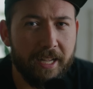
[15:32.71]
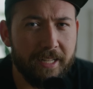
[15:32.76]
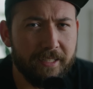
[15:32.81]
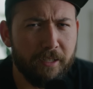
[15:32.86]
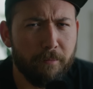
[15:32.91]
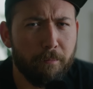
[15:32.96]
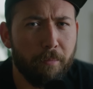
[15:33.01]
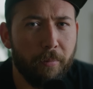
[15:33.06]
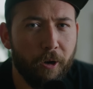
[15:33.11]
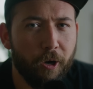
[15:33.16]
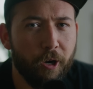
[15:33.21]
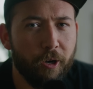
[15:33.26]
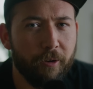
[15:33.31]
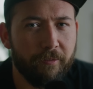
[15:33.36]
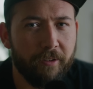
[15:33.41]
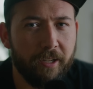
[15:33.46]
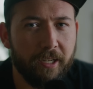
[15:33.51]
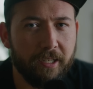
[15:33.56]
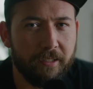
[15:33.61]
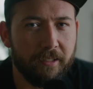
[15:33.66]
It's a
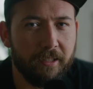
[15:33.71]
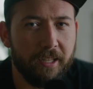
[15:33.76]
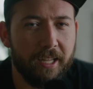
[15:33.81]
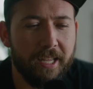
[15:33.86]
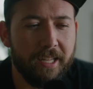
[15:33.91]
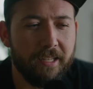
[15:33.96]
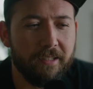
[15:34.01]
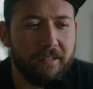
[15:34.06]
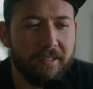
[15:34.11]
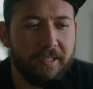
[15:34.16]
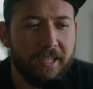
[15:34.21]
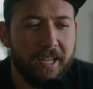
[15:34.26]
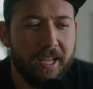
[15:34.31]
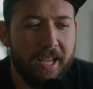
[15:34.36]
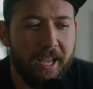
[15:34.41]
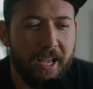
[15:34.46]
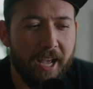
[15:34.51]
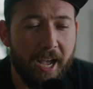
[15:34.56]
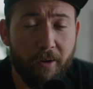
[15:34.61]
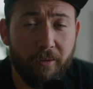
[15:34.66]
perfect lens.
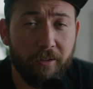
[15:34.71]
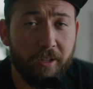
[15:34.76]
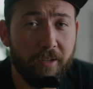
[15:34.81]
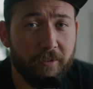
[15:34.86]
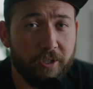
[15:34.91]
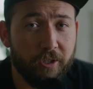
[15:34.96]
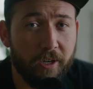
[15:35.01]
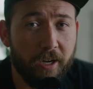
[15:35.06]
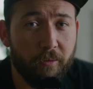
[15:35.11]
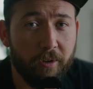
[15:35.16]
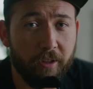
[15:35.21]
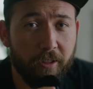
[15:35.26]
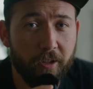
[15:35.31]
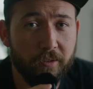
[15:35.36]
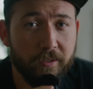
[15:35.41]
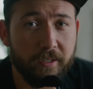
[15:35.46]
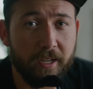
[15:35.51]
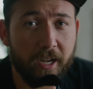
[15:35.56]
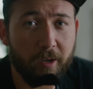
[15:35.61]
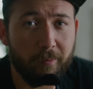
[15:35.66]
I would love to try one of
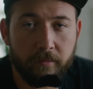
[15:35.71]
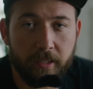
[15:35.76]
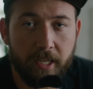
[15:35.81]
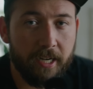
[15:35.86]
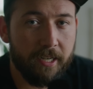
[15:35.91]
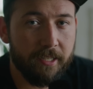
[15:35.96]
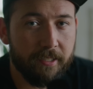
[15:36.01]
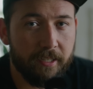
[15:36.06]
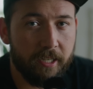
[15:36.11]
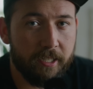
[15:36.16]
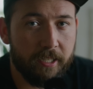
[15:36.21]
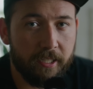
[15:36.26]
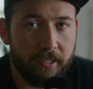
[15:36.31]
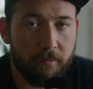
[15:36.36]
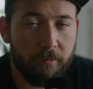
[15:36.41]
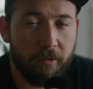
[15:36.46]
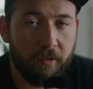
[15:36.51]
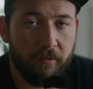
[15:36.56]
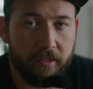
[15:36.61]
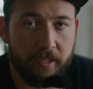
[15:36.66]
those out. Then I decided to take the
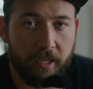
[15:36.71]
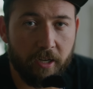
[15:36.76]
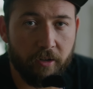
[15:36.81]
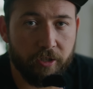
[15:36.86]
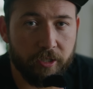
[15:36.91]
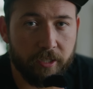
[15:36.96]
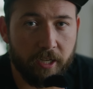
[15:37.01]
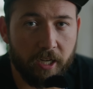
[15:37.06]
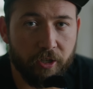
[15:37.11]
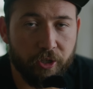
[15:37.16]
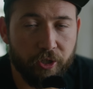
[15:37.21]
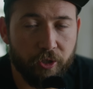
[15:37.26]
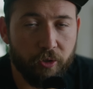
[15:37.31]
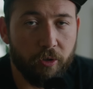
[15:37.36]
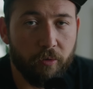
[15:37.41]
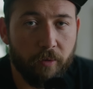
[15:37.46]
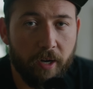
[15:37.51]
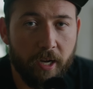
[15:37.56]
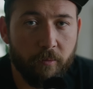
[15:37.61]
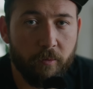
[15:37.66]
Milvus out and just kind of shoot
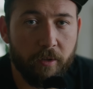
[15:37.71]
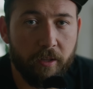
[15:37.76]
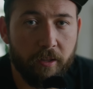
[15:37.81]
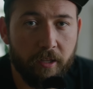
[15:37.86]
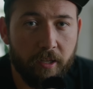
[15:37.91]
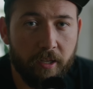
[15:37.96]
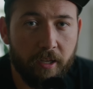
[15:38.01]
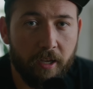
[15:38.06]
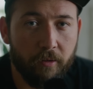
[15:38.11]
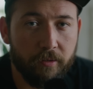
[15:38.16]
around with it.